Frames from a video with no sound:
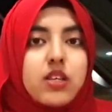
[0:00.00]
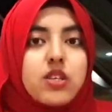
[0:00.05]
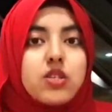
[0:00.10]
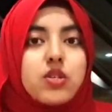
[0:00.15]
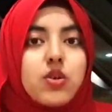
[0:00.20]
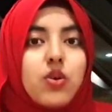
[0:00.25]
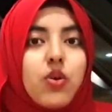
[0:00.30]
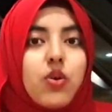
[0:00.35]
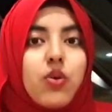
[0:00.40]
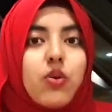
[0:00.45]

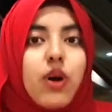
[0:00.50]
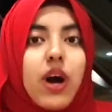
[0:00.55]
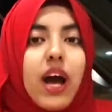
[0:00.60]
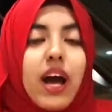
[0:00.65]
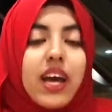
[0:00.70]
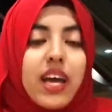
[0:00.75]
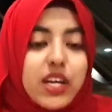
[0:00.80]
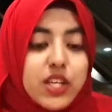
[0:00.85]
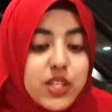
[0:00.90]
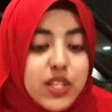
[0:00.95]
So
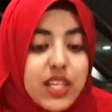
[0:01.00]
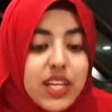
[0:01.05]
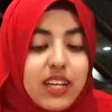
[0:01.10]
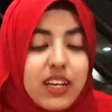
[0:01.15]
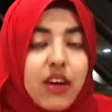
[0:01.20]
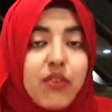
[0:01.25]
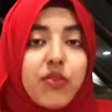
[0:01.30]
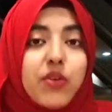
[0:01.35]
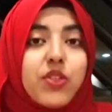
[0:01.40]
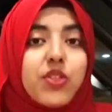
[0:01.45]
I actually
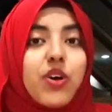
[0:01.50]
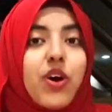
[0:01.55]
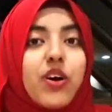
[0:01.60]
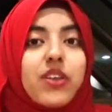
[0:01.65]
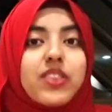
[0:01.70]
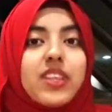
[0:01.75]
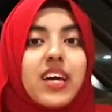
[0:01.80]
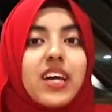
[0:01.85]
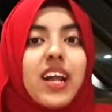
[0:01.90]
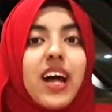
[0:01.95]
never
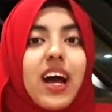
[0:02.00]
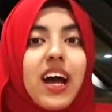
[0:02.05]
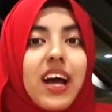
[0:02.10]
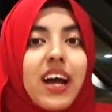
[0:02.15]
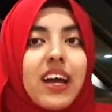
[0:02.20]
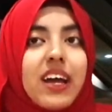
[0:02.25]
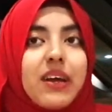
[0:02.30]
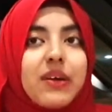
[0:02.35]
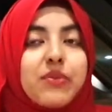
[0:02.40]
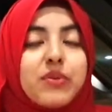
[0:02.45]
thought that
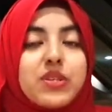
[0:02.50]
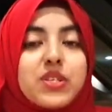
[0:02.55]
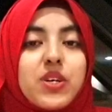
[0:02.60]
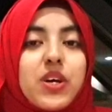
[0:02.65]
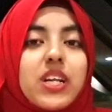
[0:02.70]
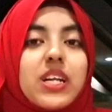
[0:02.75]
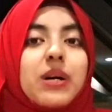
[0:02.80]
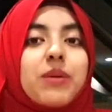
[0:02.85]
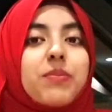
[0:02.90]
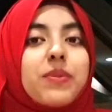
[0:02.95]
I was
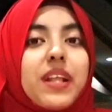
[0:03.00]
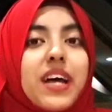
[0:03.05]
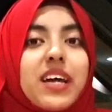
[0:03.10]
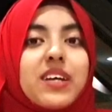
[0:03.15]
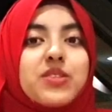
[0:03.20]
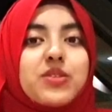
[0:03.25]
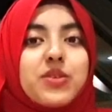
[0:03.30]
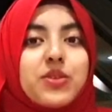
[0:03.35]
gonna apply